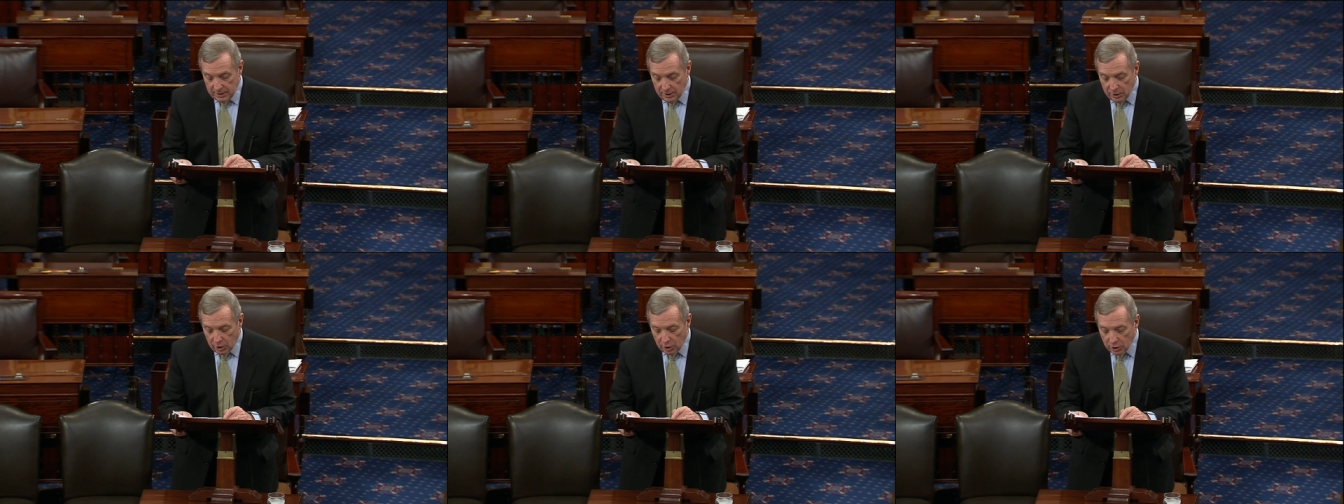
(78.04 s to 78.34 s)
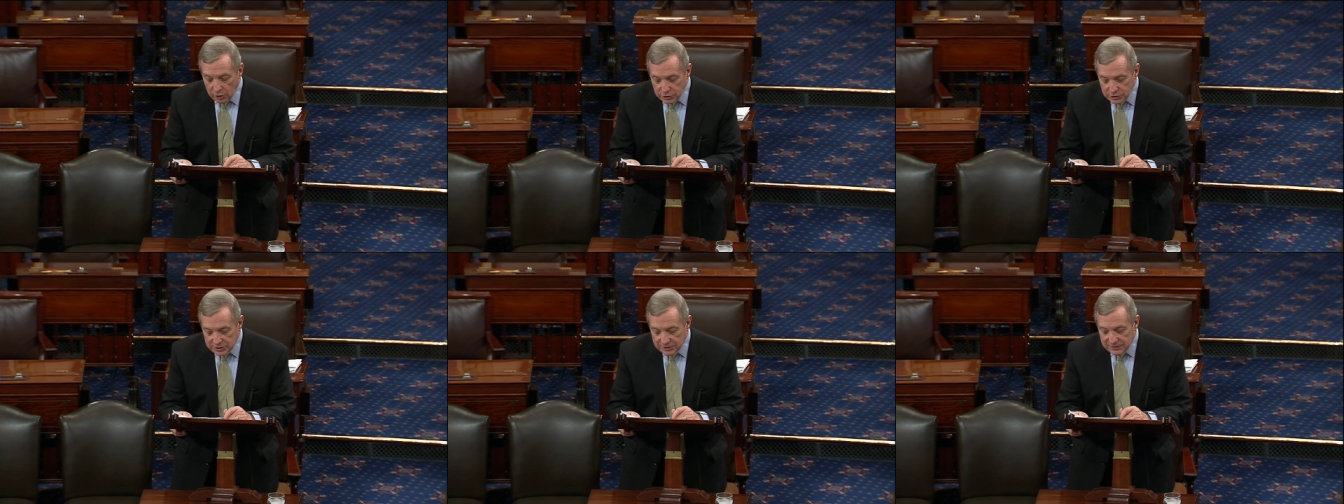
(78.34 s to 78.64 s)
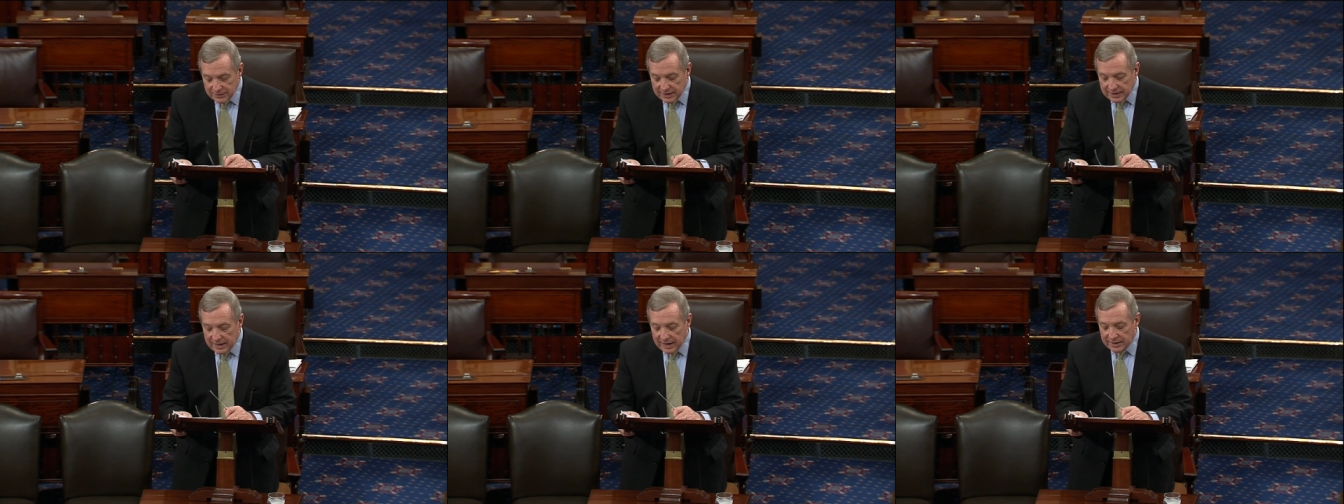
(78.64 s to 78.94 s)
urging
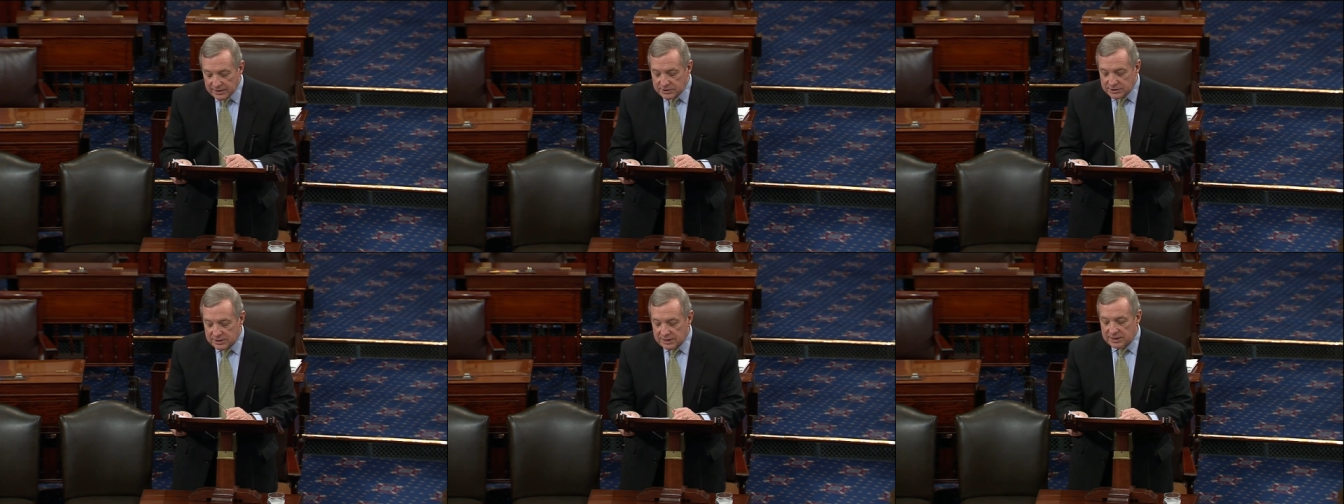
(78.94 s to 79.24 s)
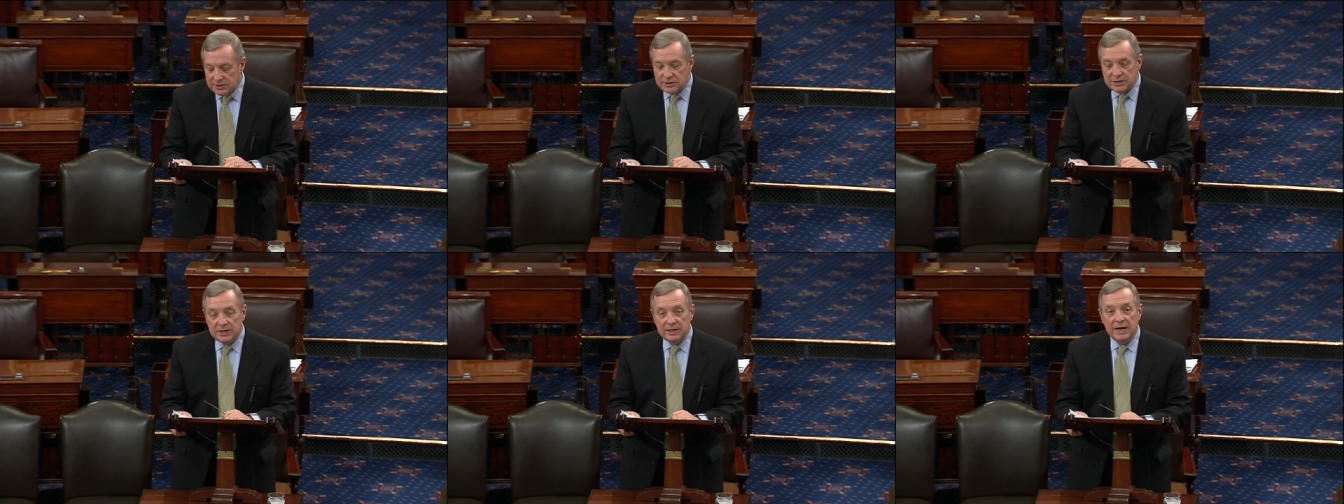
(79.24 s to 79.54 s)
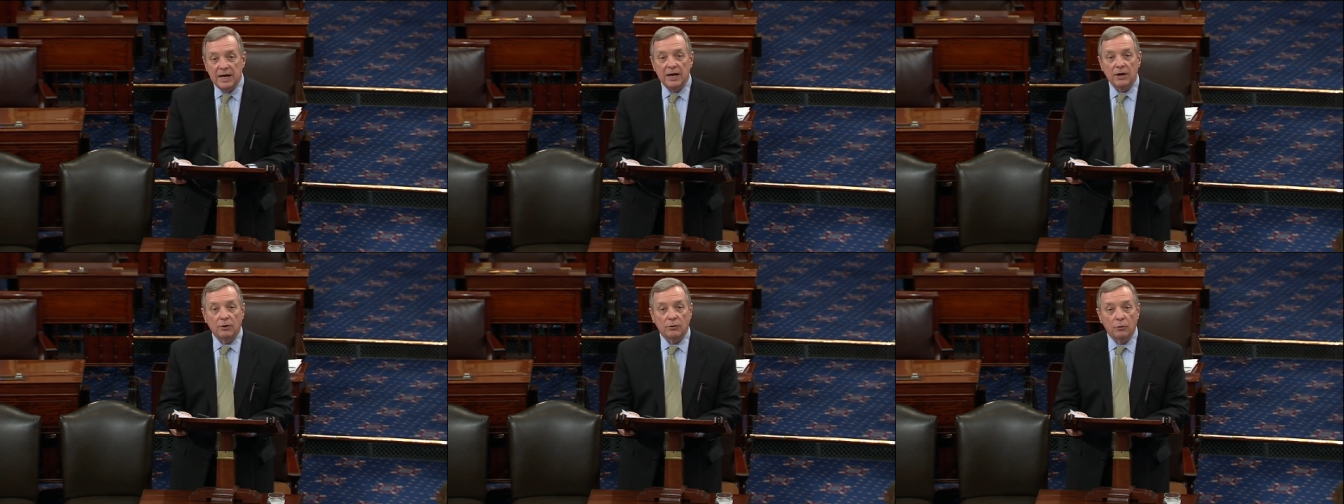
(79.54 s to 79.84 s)
the United States and
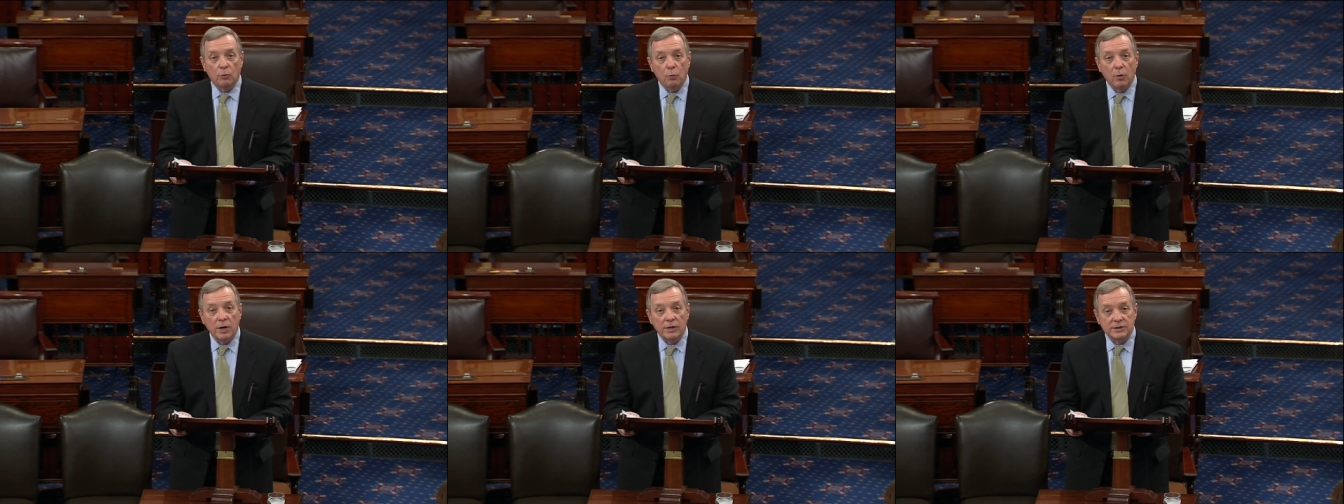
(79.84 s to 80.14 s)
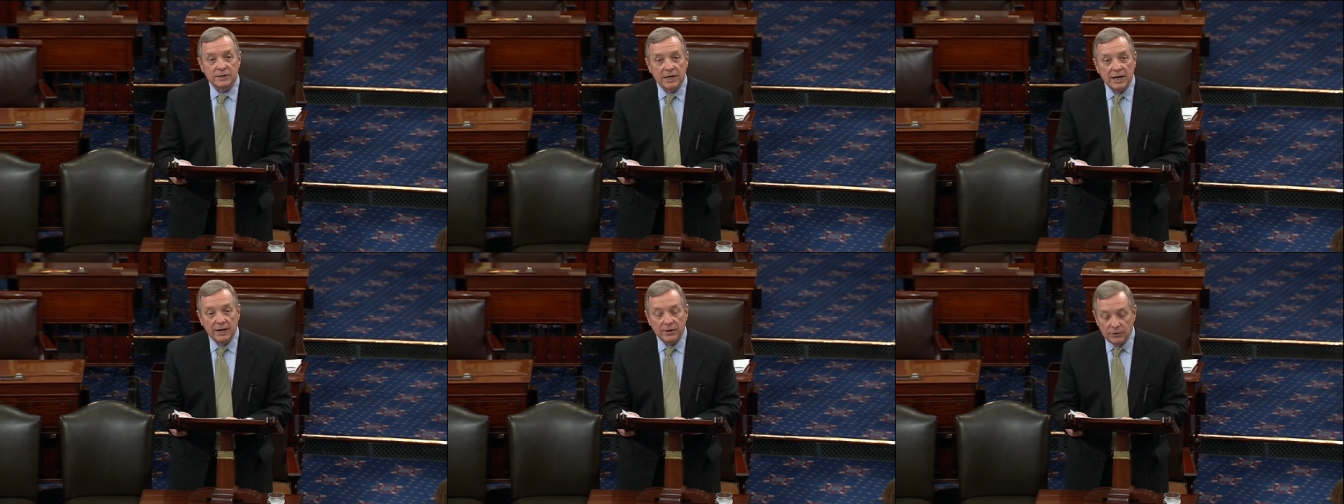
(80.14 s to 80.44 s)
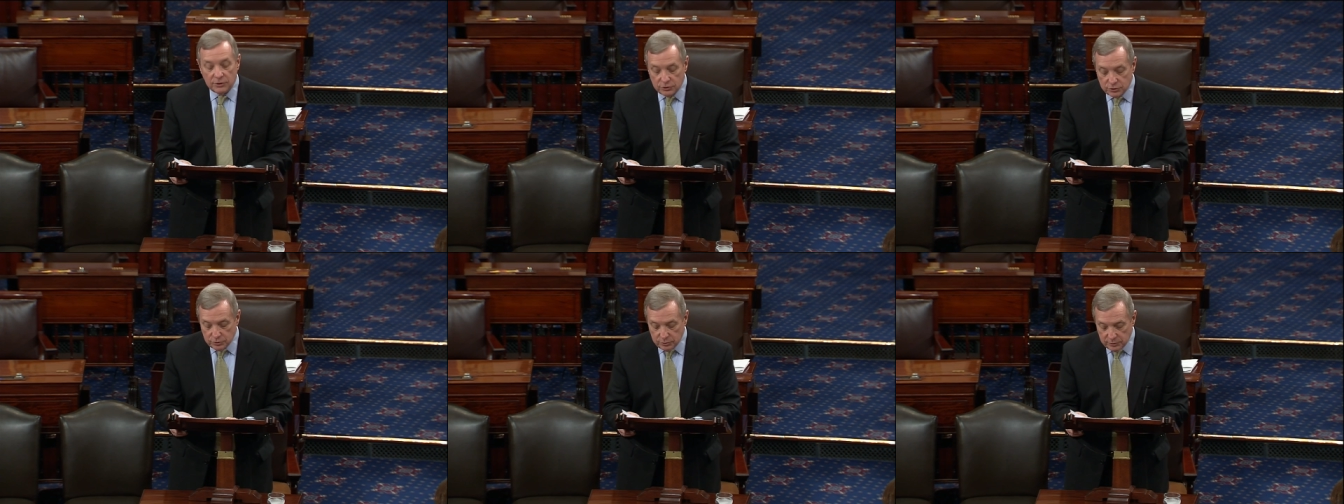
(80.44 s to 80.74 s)
NATO to work
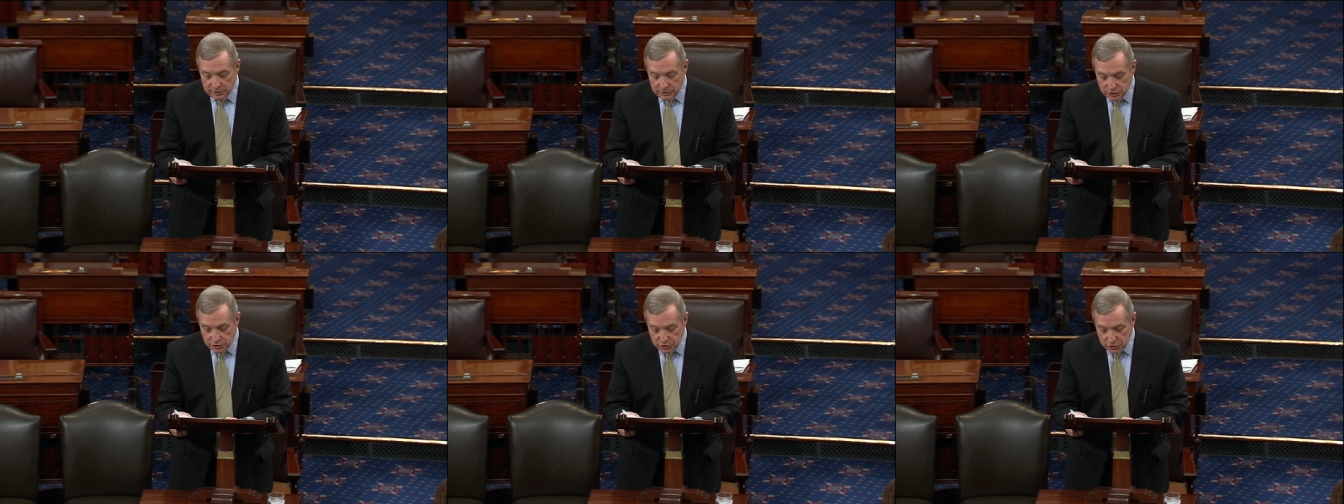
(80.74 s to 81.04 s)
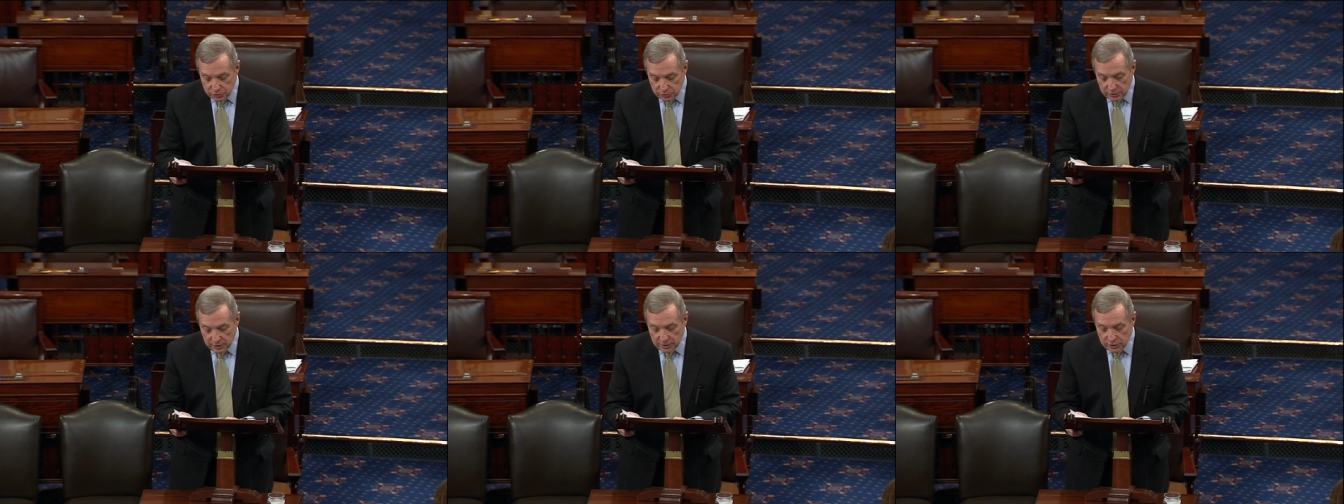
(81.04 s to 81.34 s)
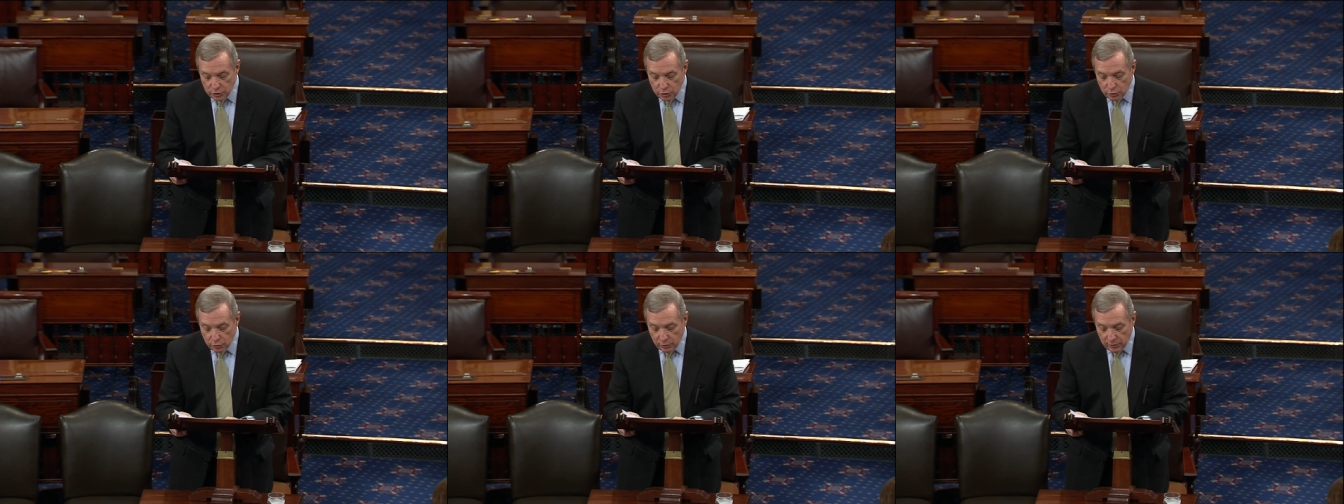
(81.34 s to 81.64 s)
together to ensure
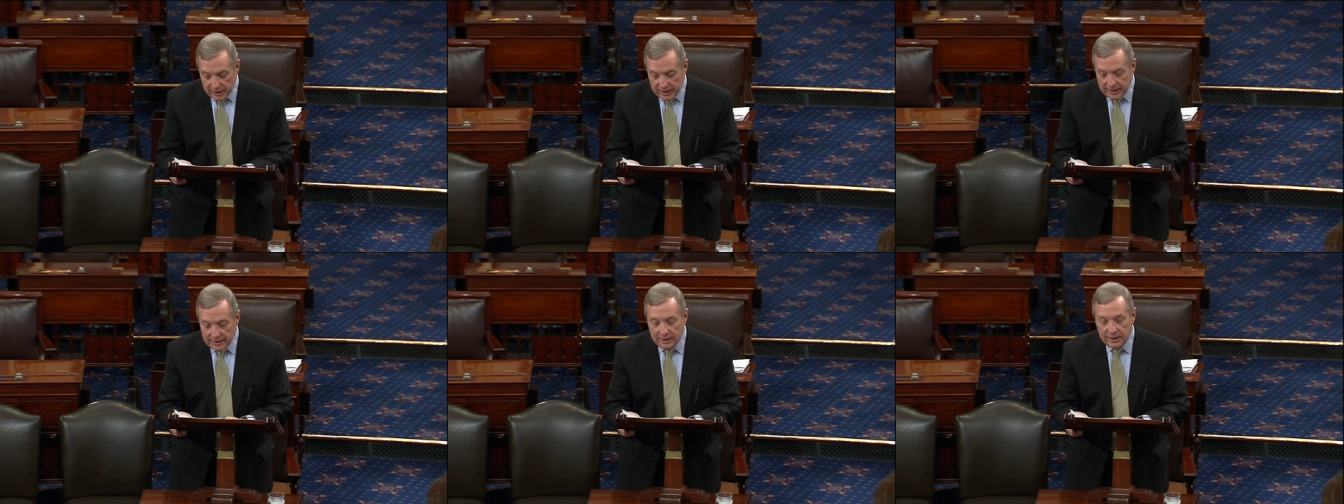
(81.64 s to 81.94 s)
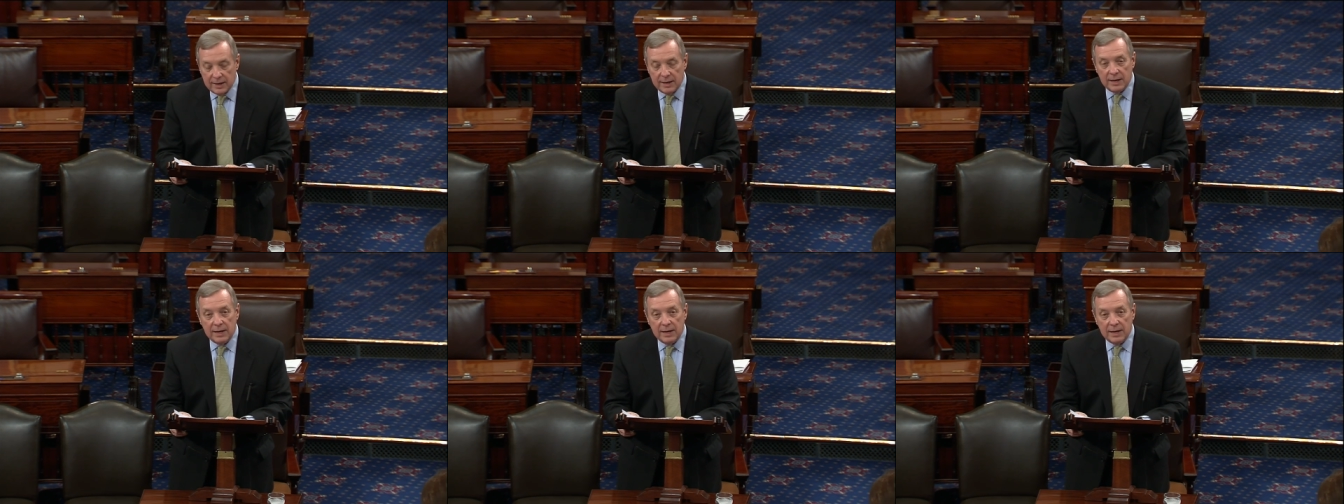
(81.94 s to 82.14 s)
Ukraine